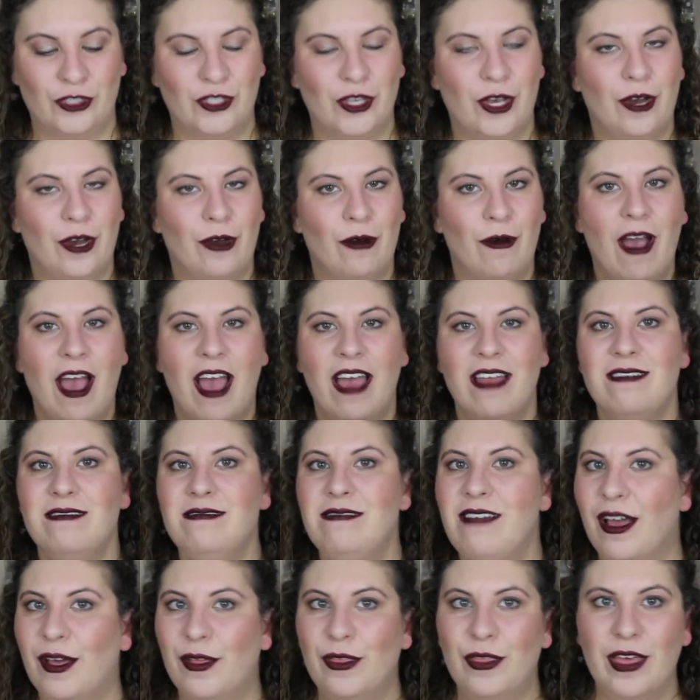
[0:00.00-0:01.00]
So
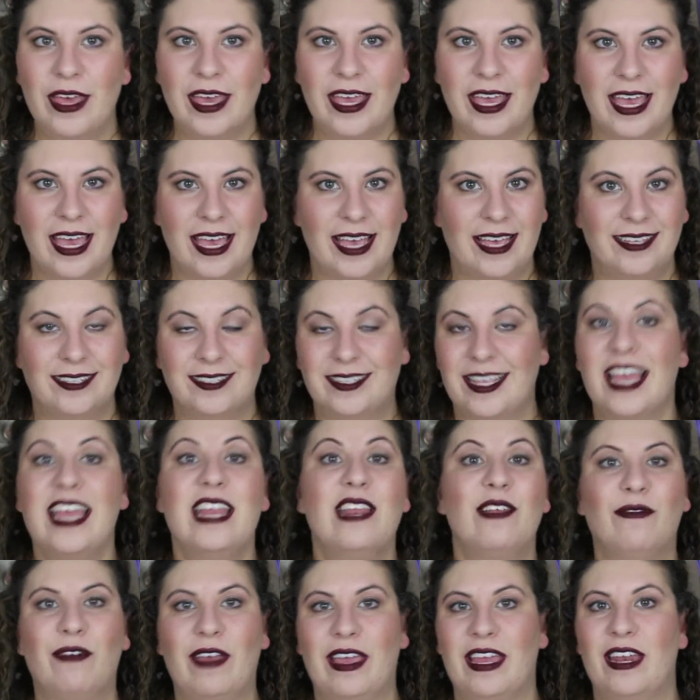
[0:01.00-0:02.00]
nothing is
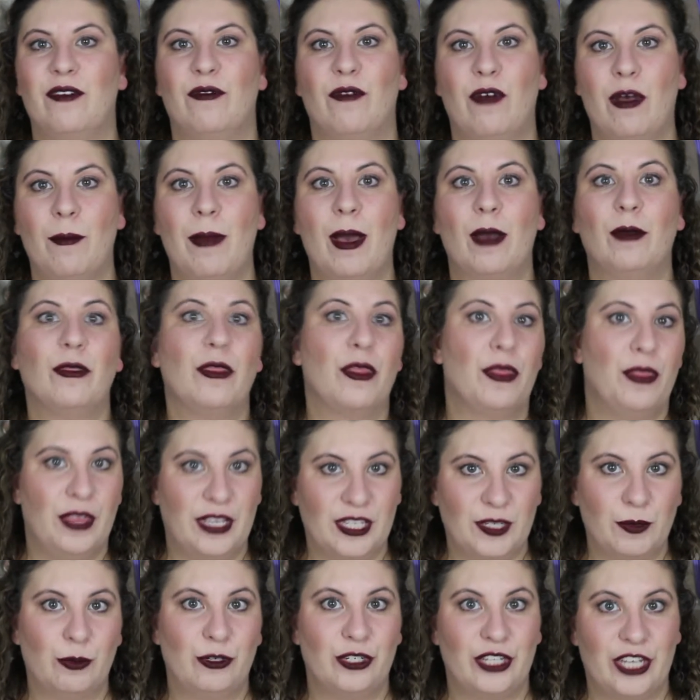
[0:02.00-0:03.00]
innovative about
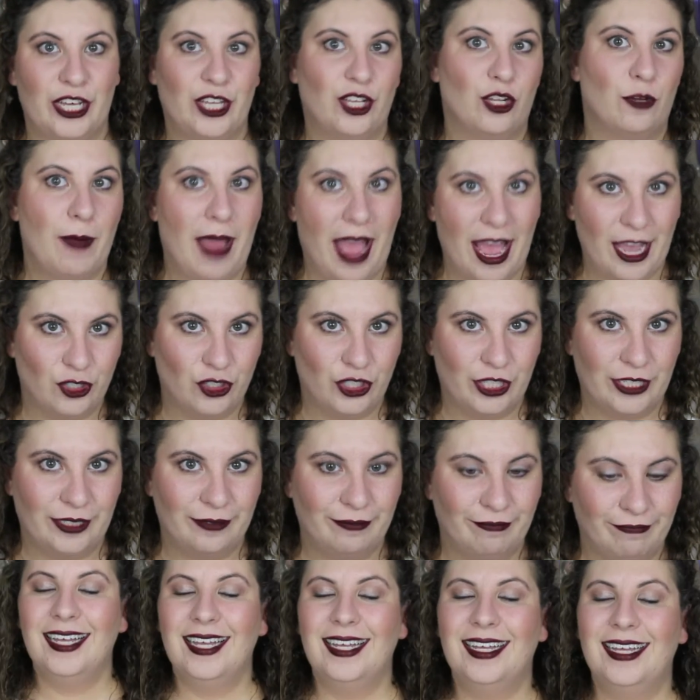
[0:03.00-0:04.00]
this particular packaging.